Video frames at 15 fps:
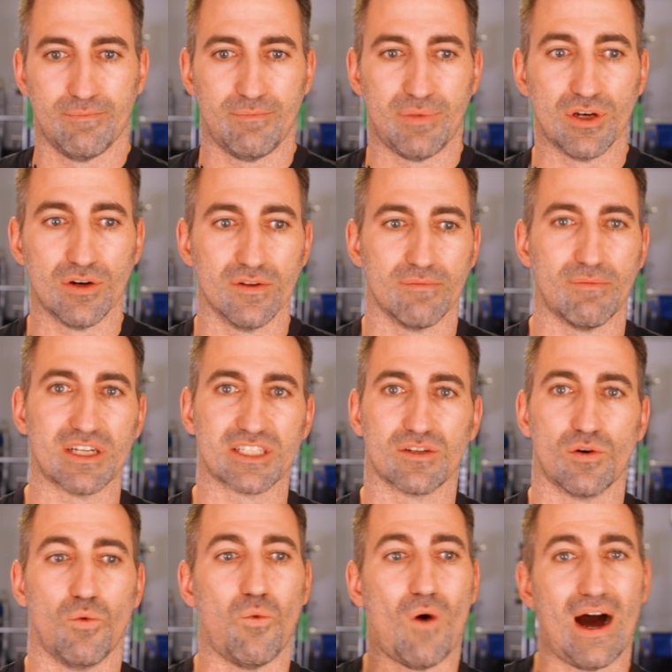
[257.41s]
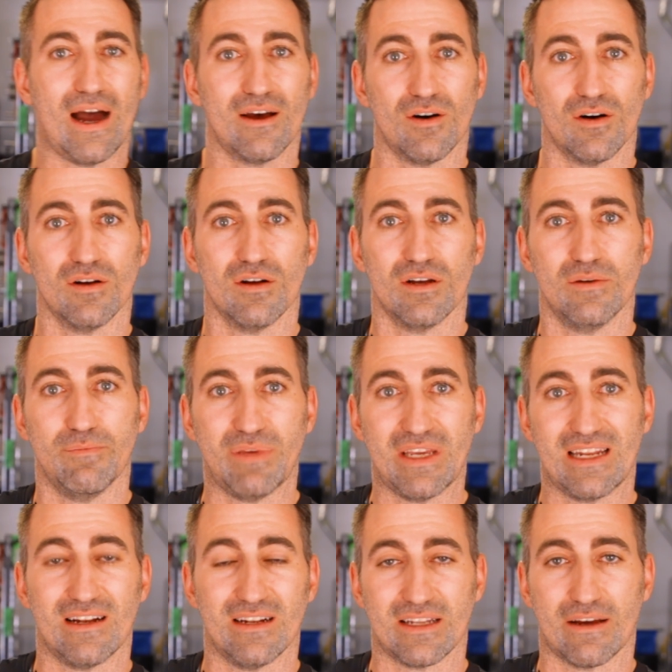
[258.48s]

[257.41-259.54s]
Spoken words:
build muscle while being in a